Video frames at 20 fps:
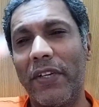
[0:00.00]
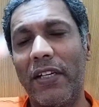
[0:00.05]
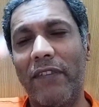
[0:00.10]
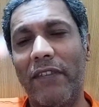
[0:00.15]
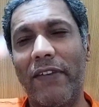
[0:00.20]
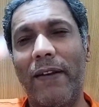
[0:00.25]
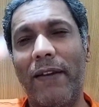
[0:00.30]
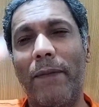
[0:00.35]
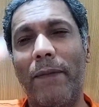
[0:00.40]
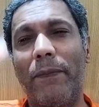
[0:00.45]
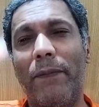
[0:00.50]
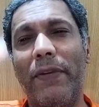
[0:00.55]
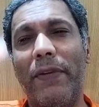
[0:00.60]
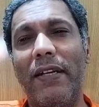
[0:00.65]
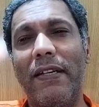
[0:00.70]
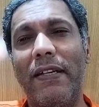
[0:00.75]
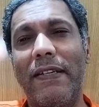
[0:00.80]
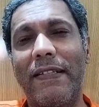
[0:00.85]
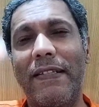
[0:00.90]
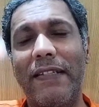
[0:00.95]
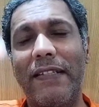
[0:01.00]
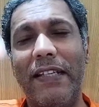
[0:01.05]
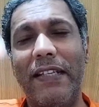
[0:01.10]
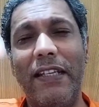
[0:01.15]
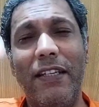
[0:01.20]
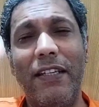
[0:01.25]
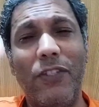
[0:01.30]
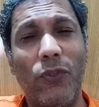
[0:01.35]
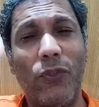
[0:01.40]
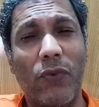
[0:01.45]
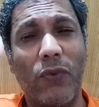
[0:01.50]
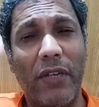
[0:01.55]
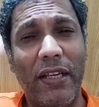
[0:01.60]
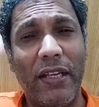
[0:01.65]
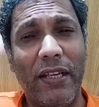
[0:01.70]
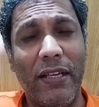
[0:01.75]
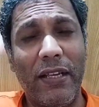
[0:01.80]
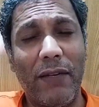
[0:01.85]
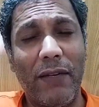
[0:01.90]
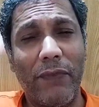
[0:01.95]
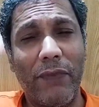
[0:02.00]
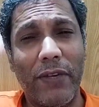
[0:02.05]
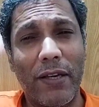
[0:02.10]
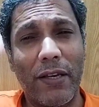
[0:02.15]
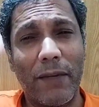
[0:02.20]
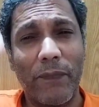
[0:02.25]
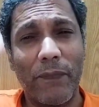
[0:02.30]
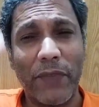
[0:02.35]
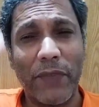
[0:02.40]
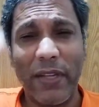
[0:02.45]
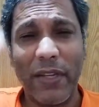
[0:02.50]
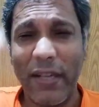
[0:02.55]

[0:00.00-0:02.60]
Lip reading: developments in Ukraine, where